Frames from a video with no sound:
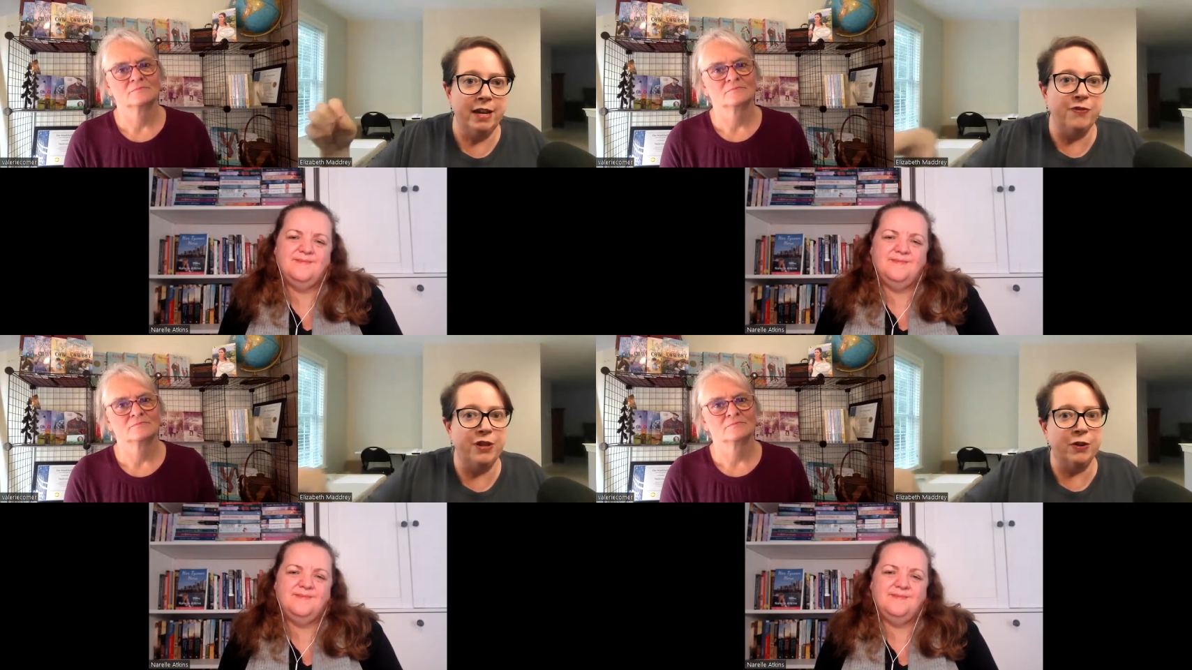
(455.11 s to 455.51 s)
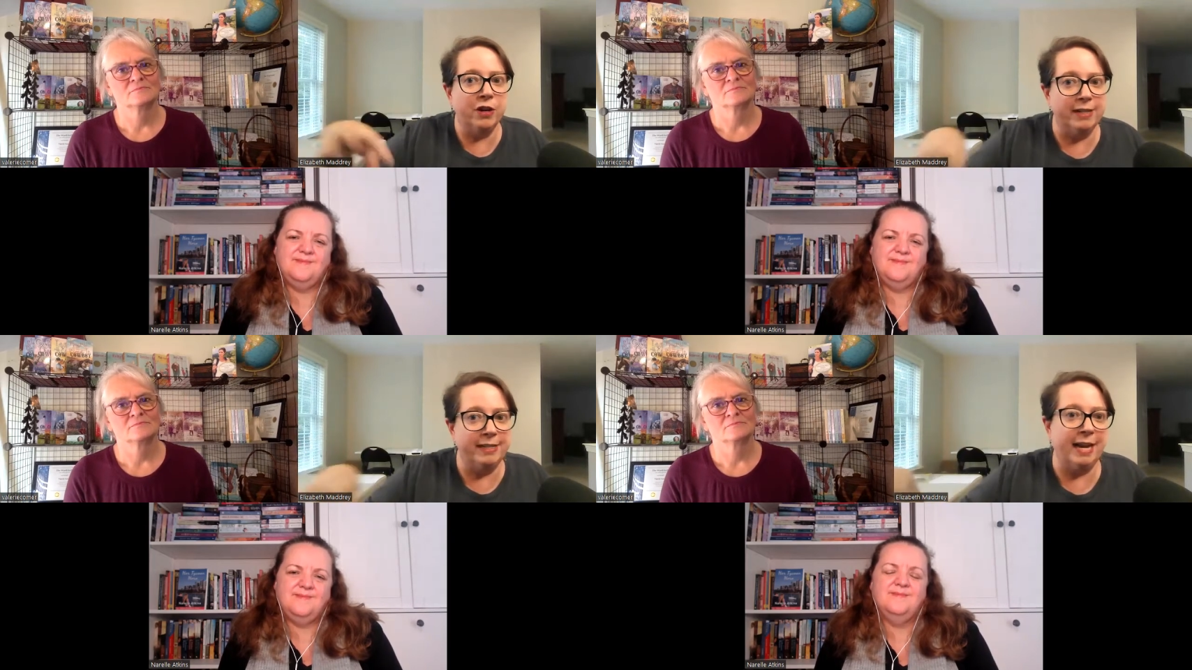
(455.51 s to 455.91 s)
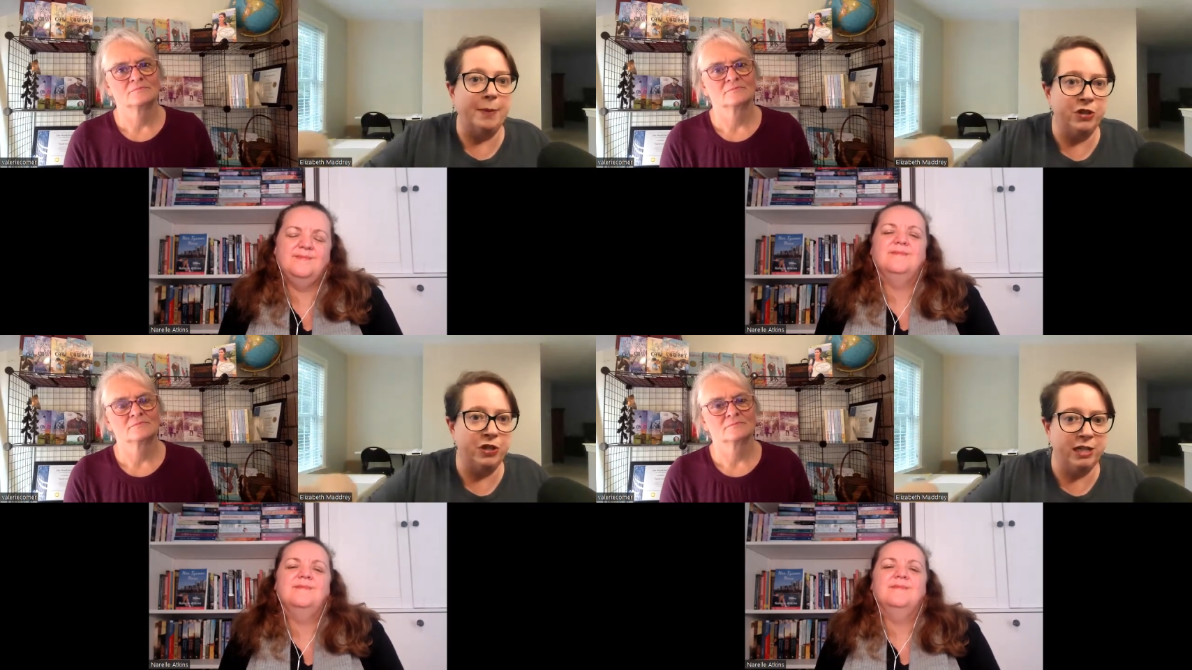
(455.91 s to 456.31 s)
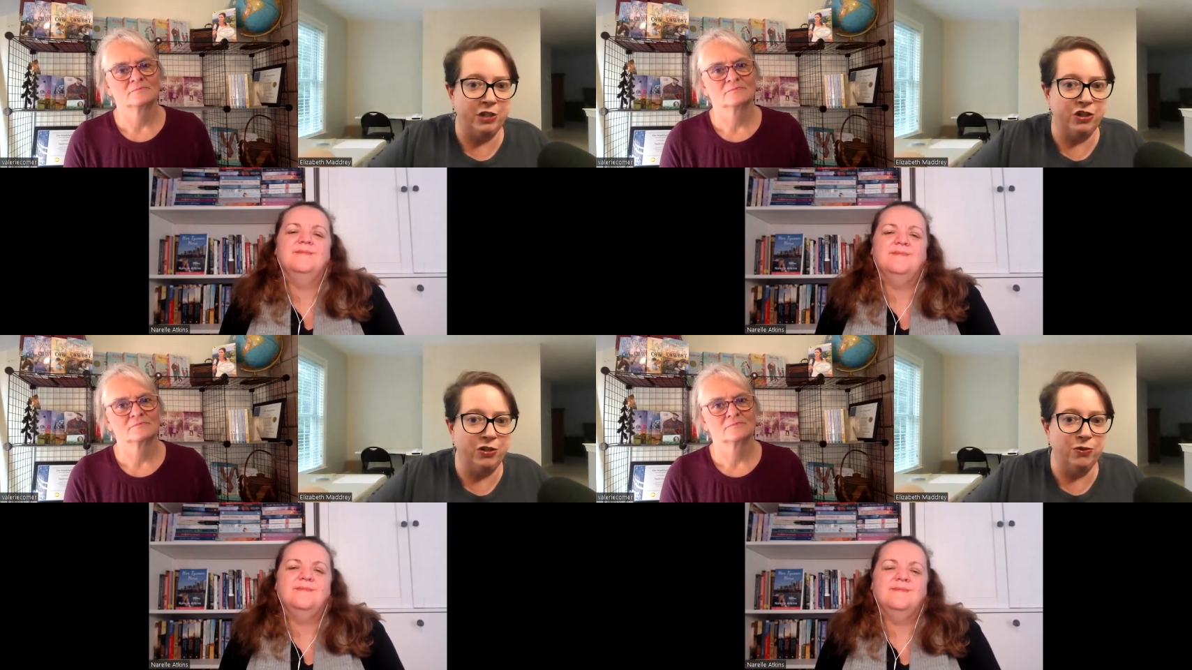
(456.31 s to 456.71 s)
Speaker 1: if there are adoption
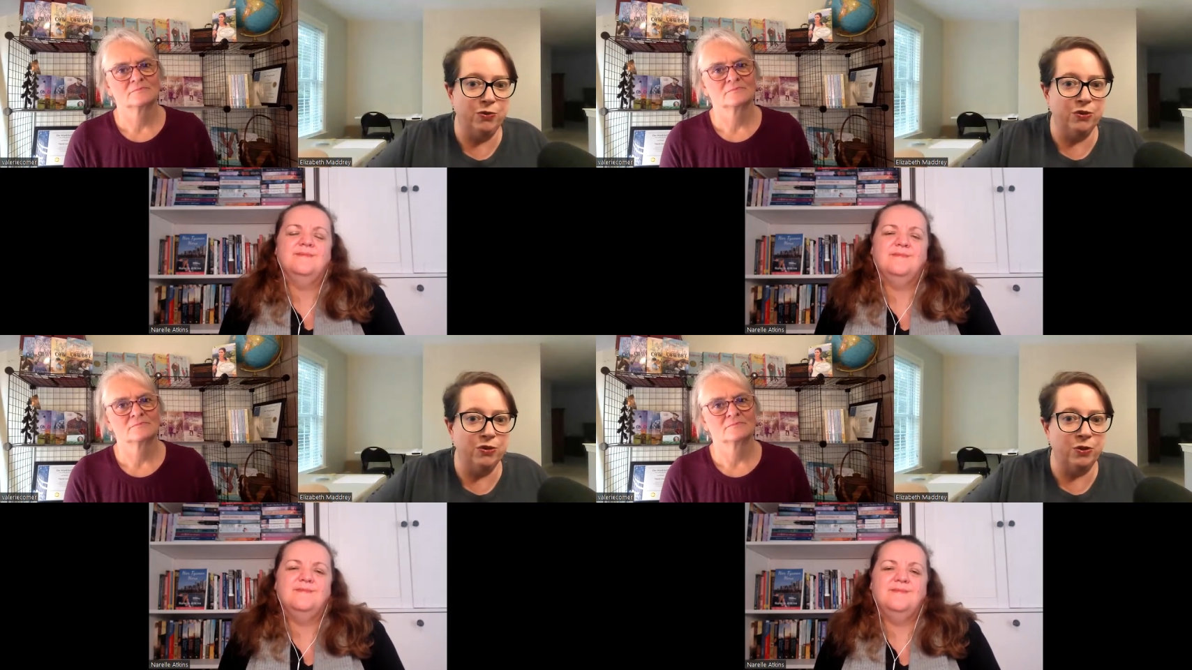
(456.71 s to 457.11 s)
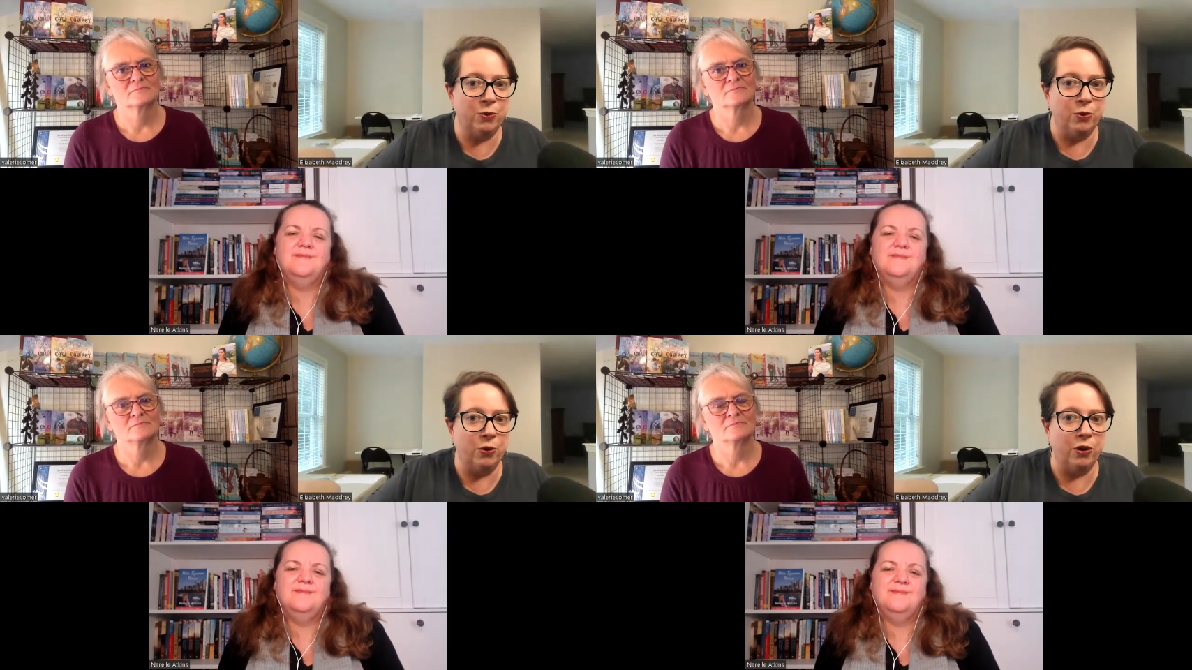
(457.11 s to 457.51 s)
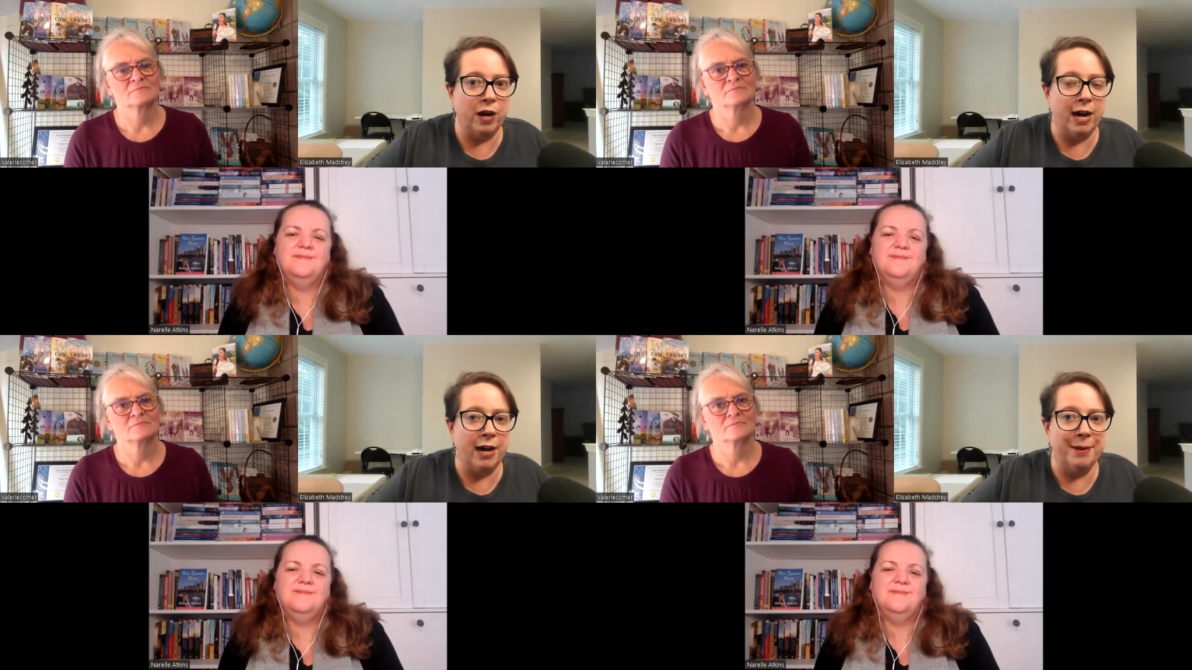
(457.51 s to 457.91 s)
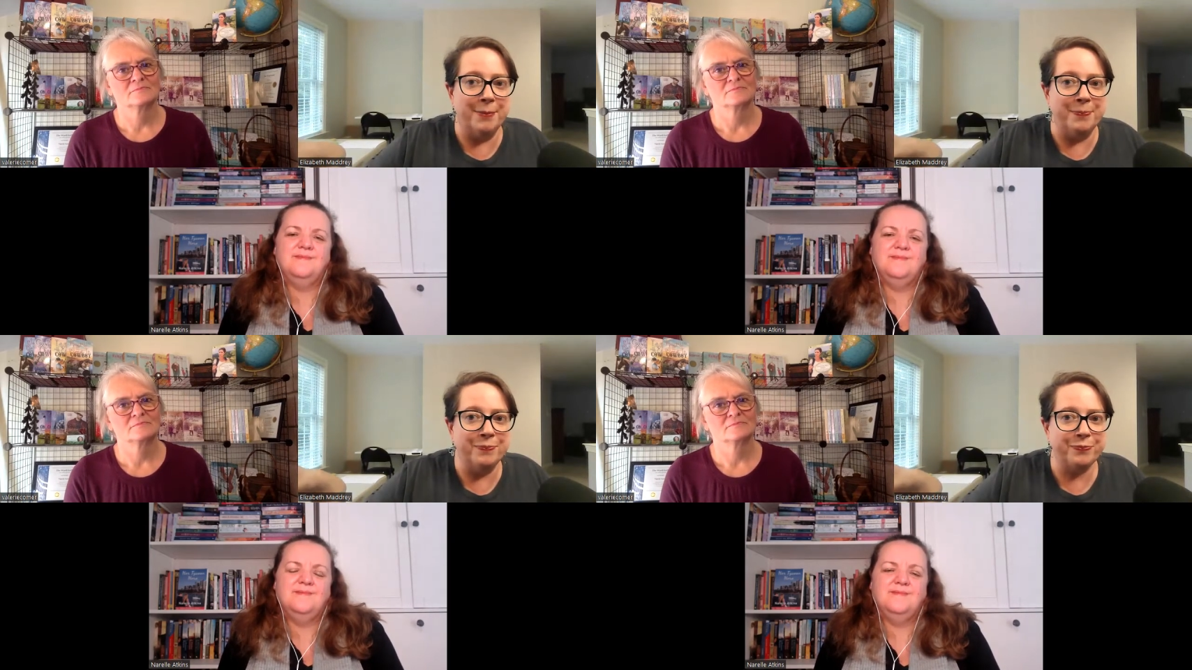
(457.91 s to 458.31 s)
issues or
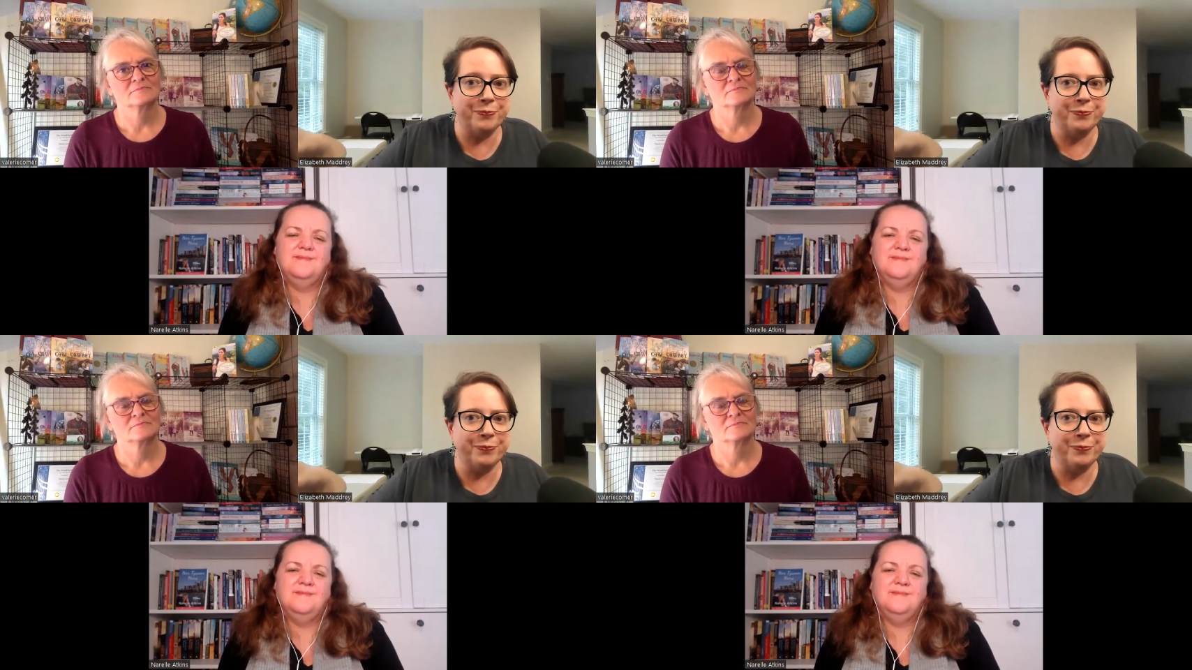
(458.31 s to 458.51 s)
um